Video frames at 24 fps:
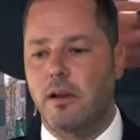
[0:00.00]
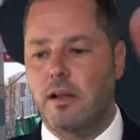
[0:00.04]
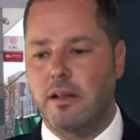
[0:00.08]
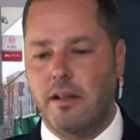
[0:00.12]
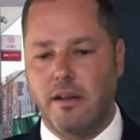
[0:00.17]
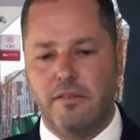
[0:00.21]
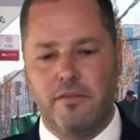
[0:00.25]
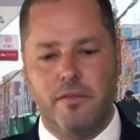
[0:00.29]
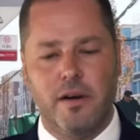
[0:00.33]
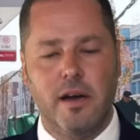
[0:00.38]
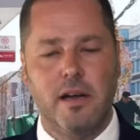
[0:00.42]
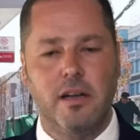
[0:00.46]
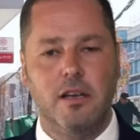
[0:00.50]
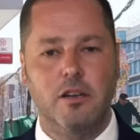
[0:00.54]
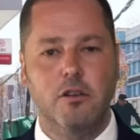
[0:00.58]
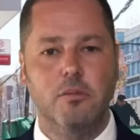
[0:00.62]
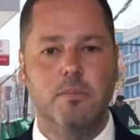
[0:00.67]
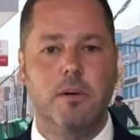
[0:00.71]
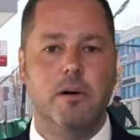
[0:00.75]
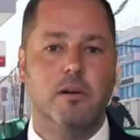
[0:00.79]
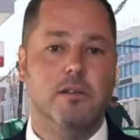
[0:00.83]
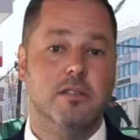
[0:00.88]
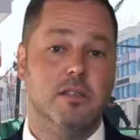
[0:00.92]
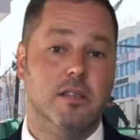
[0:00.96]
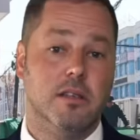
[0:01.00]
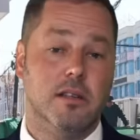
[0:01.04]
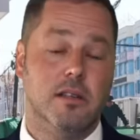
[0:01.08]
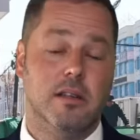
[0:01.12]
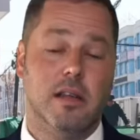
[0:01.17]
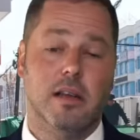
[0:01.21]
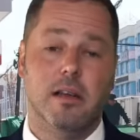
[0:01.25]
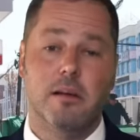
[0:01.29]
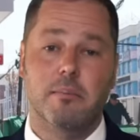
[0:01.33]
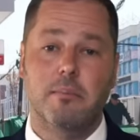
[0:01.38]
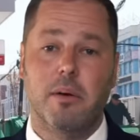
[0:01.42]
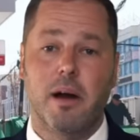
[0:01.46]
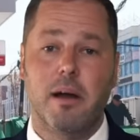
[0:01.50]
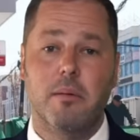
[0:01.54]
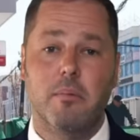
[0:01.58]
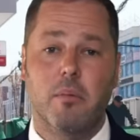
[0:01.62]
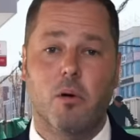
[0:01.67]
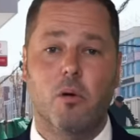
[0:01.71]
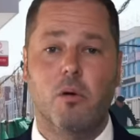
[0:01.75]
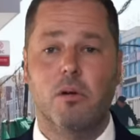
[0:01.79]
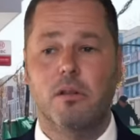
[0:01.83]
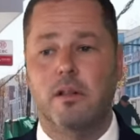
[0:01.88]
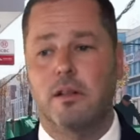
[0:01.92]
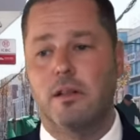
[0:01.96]
and they find loopholes so that they can buy
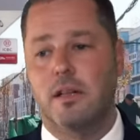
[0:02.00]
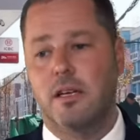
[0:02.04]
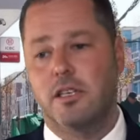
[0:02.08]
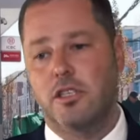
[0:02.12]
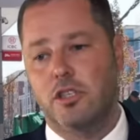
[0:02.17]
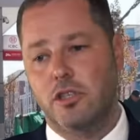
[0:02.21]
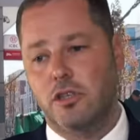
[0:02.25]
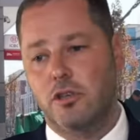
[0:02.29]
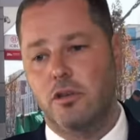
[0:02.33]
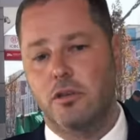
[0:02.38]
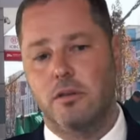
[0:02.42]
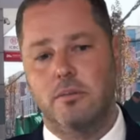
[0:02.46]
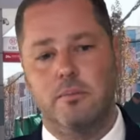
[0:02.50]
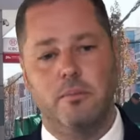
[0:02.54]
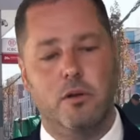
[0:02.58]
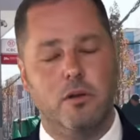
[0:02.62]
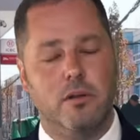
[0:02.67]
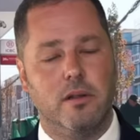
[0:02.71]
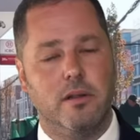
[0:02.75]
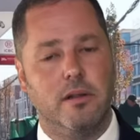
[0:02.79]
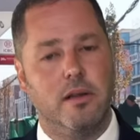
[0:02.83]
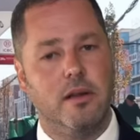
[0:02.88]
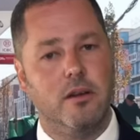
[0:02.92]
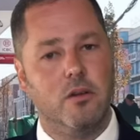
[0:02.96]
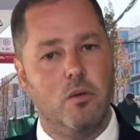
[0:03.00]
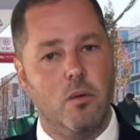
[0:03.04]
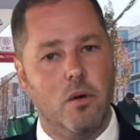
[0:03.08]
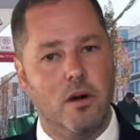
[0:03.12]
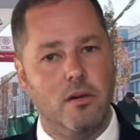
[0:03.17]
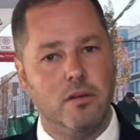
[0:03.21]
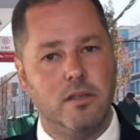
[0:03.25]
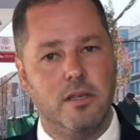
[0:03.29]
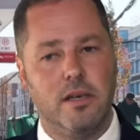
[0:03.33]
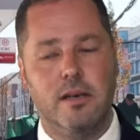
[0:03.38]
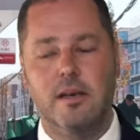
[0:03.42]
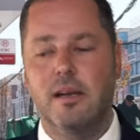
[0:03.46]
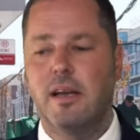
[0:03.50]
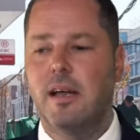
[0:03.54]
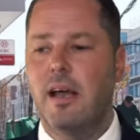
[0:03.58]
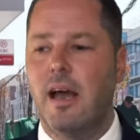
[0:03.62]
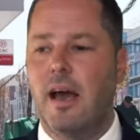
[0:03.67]
more than they should, more than their quota.